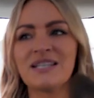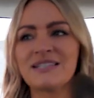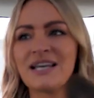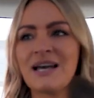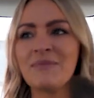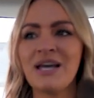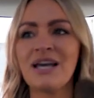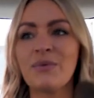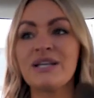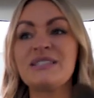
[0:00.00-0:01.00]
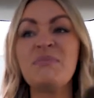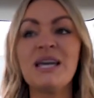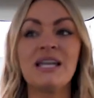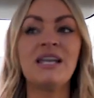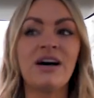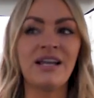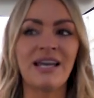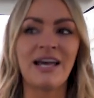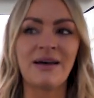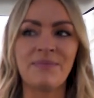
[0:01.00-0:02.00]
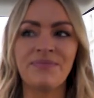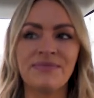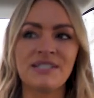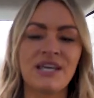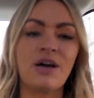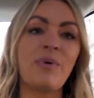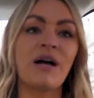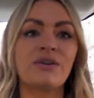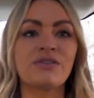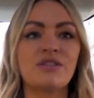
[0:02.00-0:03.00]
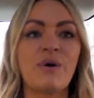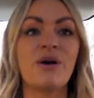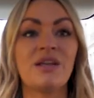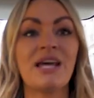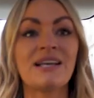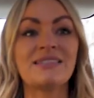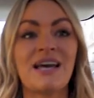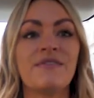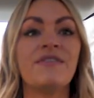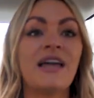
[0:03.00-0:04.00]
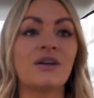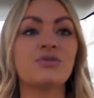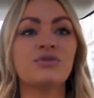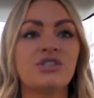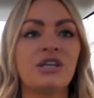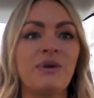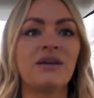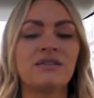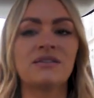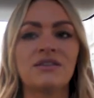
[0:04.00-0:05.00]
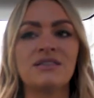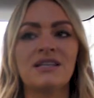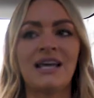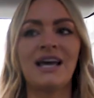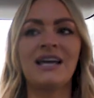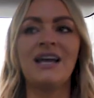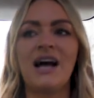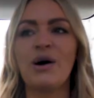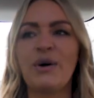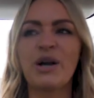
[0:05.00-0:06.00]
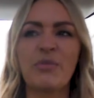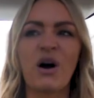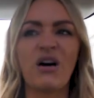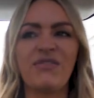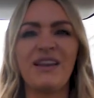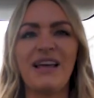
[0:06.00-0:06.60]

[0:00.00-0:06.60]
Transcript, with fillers: 6 a.m. We had to meet at 9 a.m. to go back onto the boat the next day for the actual GP on, on Sunday. I woke up at half